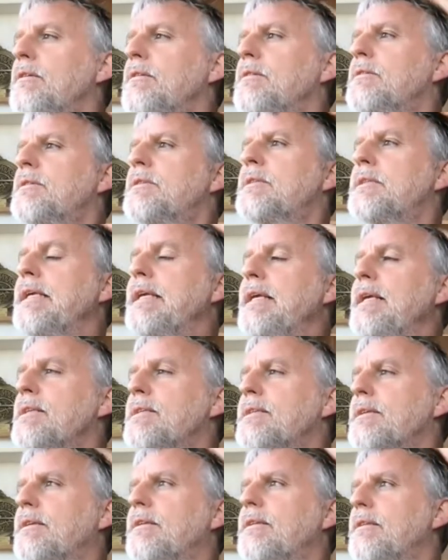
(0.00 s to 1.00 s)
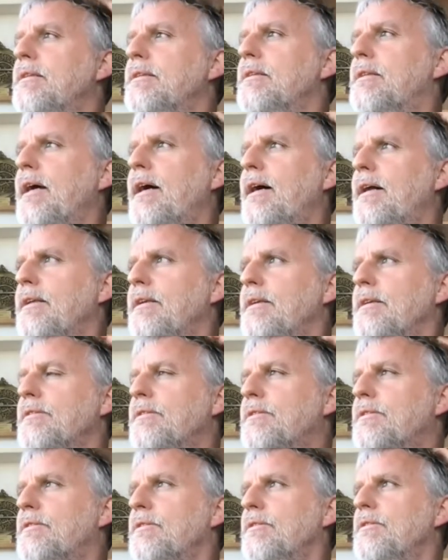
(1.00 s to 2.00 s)
season that
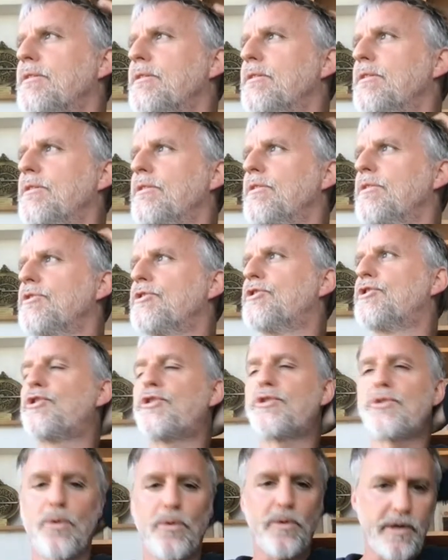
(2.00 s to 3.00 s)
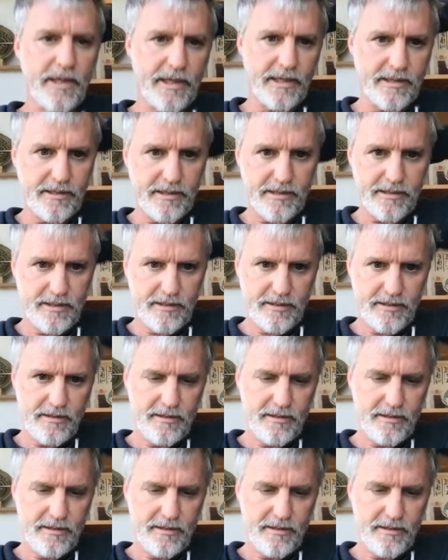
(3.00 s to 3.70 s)
is shortest